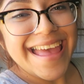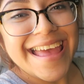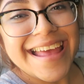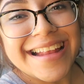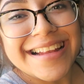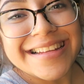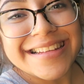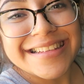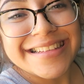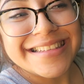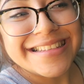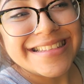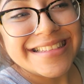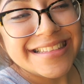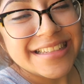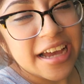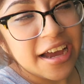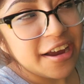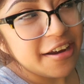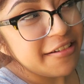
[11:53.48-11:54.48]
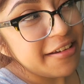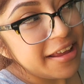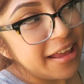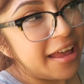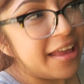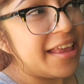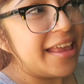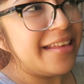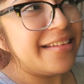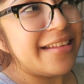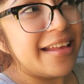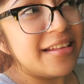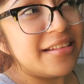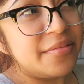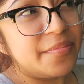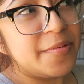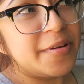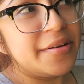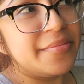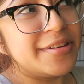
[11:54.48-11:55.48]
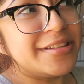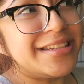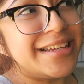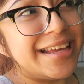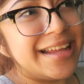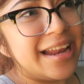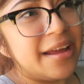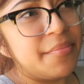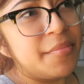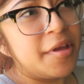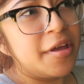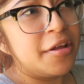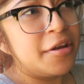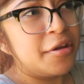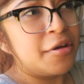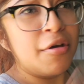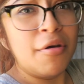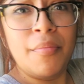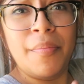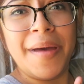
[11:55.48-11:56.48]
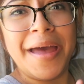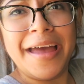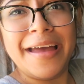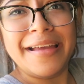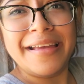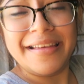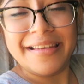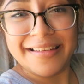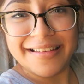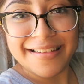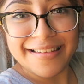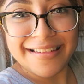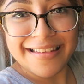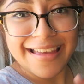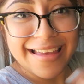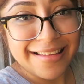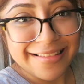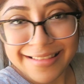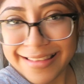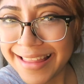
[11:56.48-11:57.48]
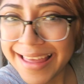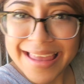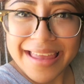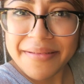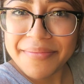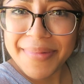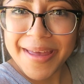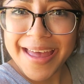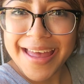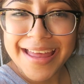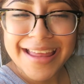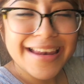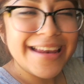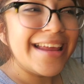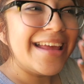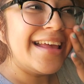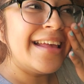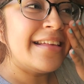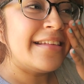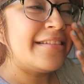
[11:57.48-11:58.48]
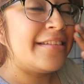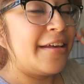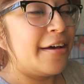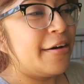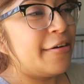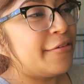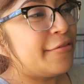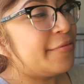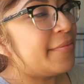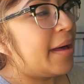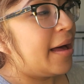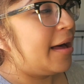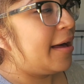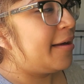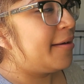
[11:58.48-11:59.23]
And I guess that's pretty much it. I'm gonna go back and lay in bed. So,